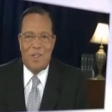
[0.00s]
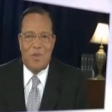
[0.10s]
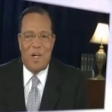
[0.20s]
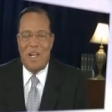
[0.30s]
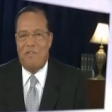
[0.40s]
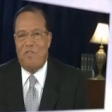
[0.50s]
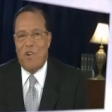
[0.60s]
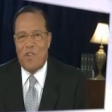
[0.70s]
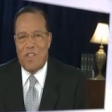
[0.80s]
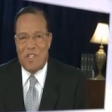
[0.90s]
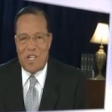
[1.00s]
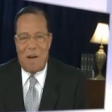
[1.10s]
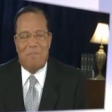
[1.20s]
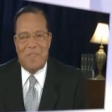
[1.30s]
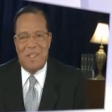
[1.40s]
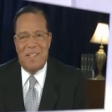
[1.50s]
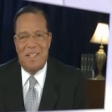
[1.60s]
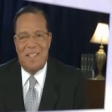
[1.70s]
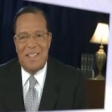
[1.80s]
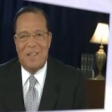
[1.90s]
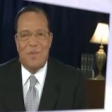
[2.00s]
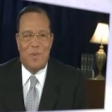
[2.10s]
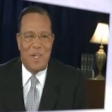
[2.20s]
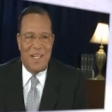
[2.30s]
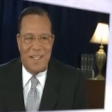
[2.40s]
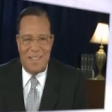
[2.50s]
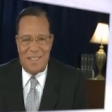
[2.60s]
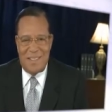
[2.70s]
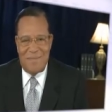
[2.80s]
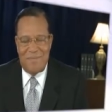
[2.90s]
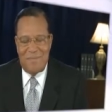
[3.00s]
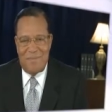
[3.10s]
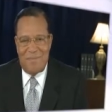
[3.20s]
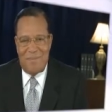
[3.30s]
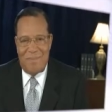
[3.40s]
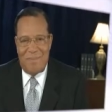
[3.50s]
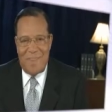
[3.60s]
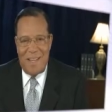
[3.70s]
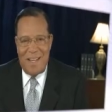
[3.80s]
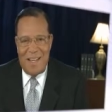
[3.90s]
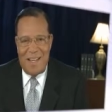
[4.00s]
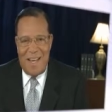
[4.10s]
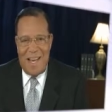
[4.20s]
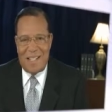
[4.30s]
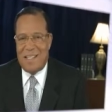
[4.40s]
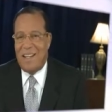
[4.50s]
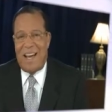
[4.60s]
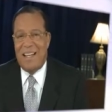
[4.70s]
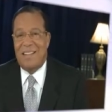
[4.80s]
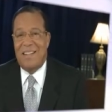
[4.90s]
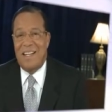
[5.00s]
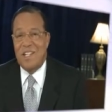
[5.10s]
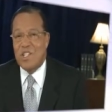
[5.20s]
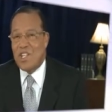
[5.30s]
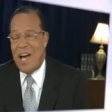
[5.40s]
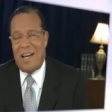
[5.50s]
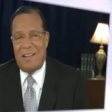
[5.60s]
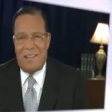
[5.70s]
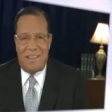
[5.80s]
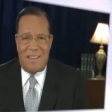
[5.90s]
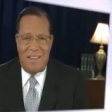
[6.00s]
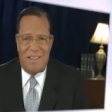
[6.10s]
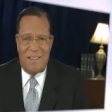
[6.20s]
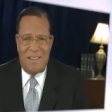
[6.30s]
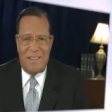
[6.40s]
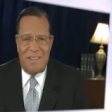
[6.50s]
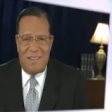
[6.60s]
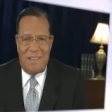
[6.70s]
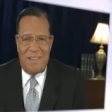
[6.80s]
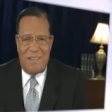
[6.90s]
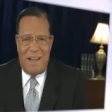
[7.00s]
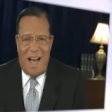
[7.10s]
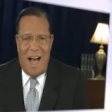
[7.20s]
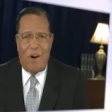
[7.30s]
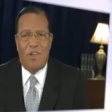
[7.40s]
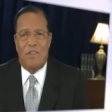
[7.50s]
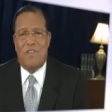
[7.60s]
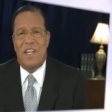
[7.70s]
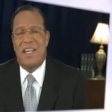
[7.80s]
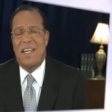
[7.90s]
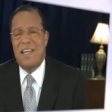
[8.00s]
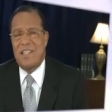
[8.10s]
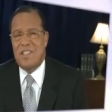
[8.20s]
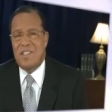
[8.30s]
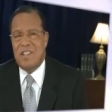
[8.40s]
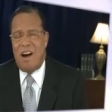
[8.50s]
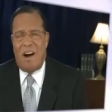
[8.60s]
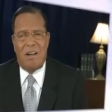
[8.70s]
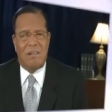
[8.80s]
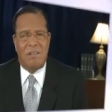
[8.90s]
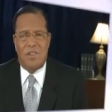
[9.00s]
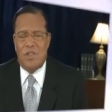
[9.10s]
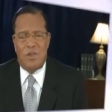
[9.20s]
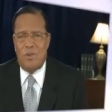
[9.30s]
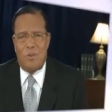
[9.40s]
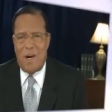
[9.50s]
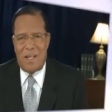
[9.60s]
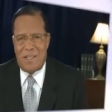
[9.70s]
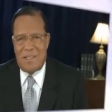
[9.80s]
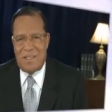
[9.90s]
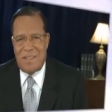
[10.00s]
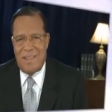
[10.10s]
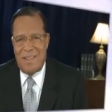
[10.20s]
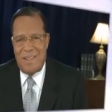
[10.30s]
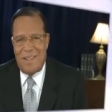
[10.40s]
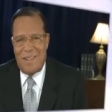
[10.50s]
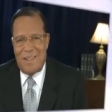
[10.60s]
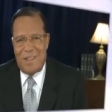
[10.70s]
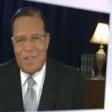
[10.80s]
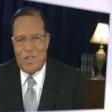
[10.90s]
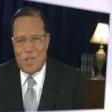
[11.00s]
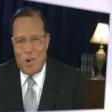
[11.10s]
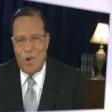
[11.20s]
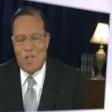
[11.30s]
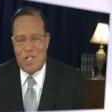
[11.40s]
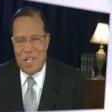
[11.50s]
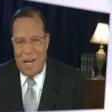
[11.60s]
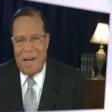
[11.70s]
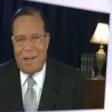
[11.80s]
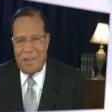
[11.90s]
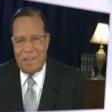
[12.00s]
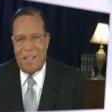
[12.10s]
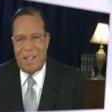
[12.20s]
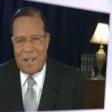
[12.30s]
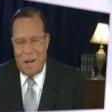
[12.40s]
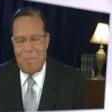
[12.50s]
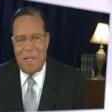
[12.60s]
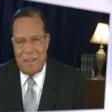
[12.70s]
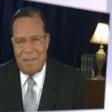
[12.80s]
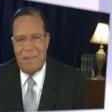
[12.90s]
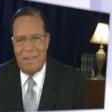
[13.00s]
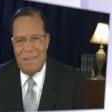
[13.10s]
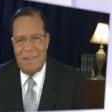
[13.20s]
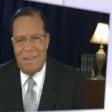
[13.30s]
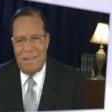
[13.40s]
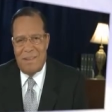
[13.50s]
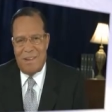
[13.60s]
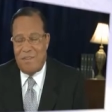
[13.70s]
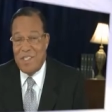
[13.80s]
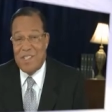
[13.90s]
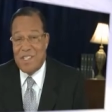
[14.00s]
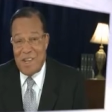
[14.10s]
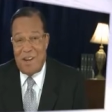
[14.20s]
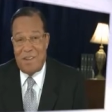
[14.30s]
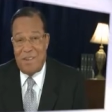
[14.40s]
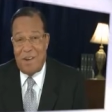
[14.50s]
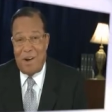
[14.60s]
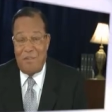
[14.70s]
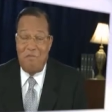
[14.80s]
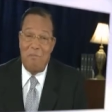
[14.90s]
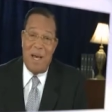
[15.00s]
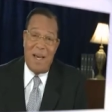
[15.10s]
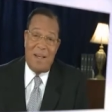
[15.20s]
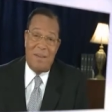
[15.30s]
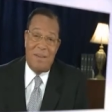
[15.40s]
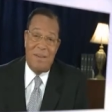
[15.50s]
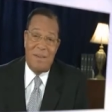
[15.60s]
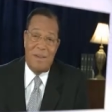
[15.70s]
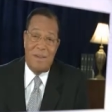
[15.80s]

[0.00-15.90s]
the twenty-fourth chapter, it reads, "As lightning shineth out of the east unto the west, so shall the coming of the Son of Man